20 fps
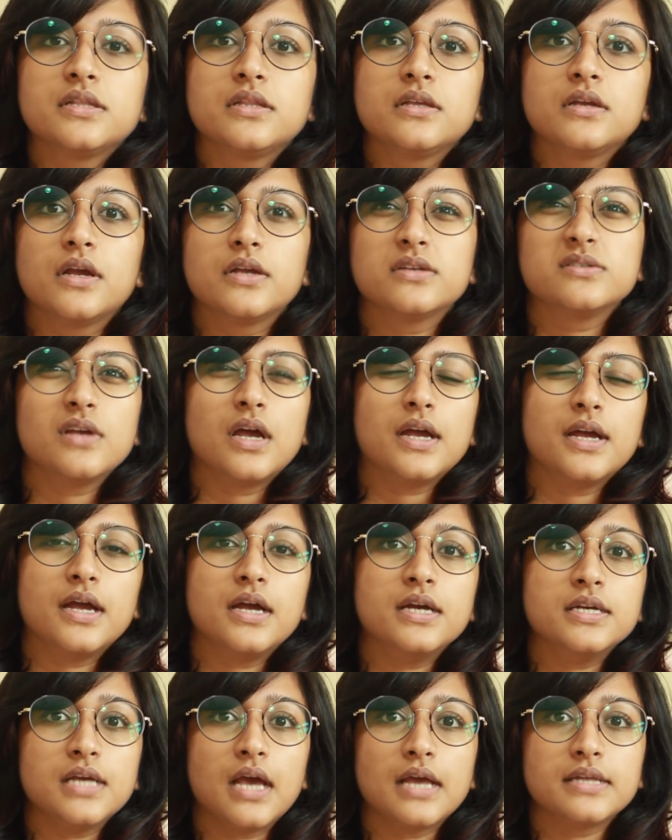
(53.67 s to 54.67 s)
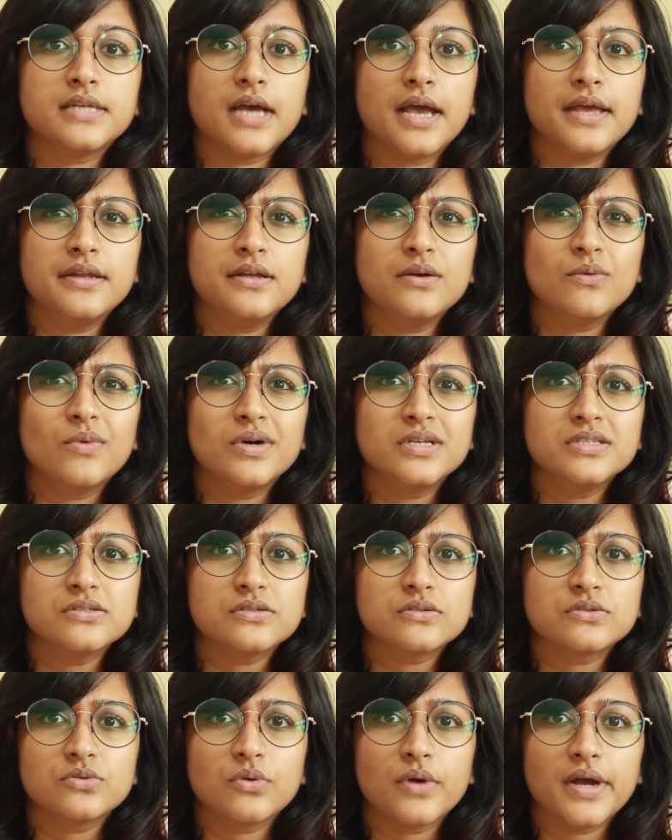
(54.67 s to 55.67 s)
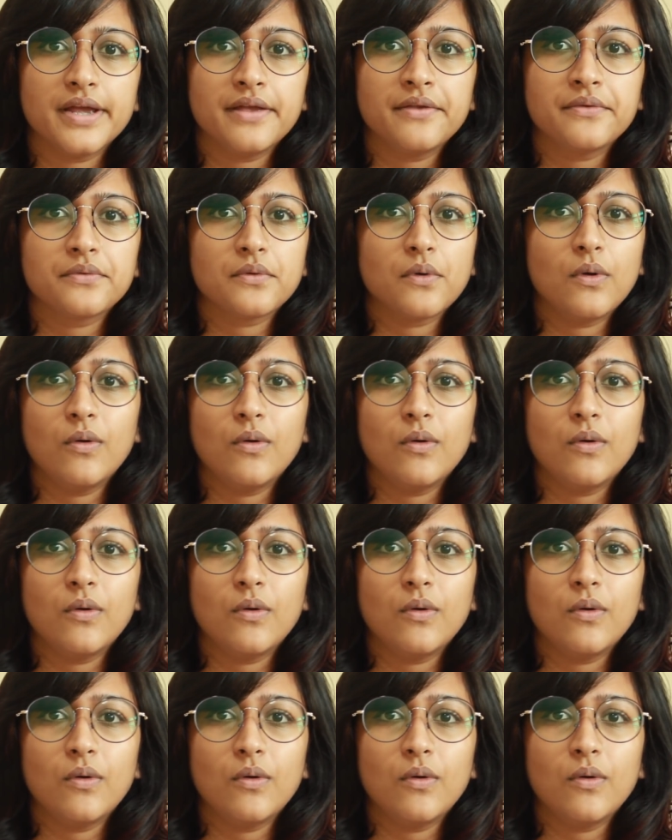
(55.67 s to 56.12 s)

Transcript: I think I dyed it once or twice.